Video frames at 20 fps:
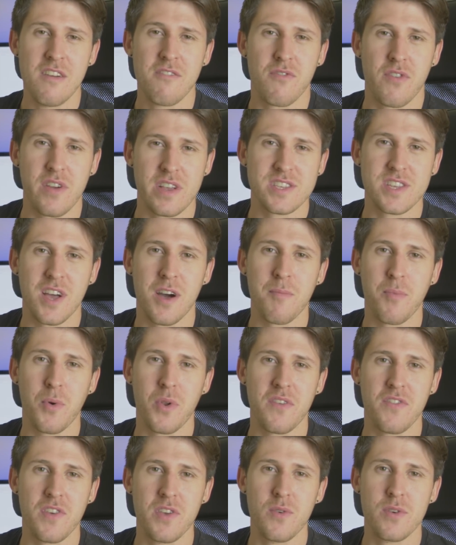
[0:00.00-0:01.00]
For
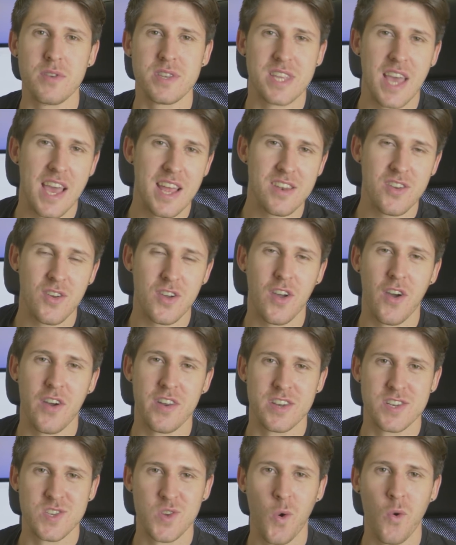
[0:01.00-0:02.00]
example, if you intend on
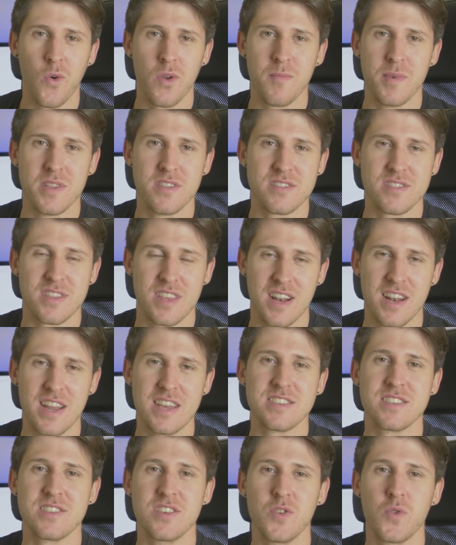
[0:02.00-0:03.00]
going to tournaments, the
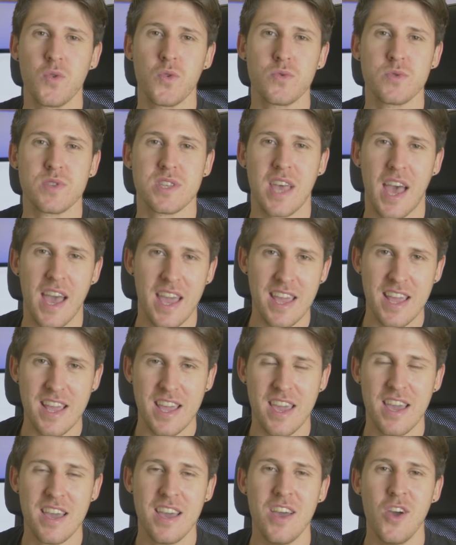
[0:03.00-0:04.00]
list you'll
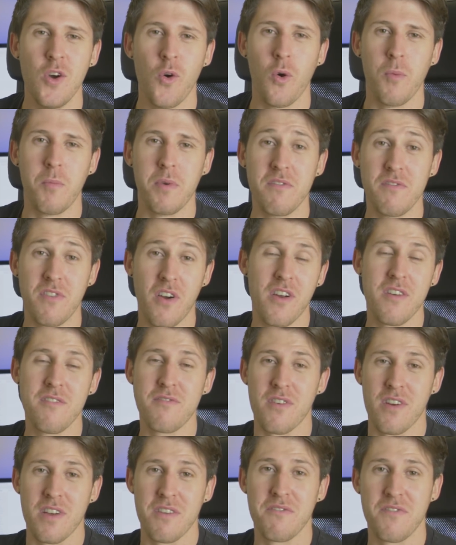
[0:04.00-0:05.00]
take will be very,
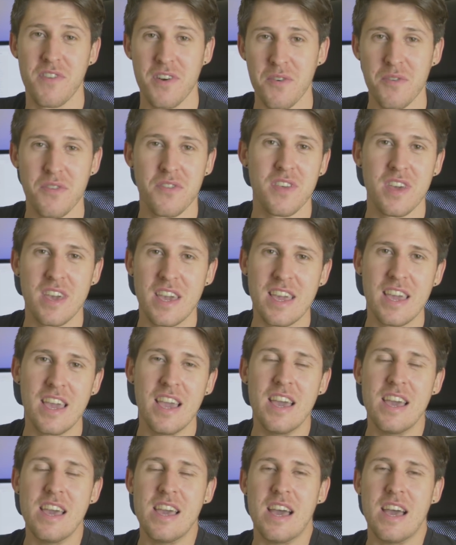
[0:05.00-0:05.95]
very filthy.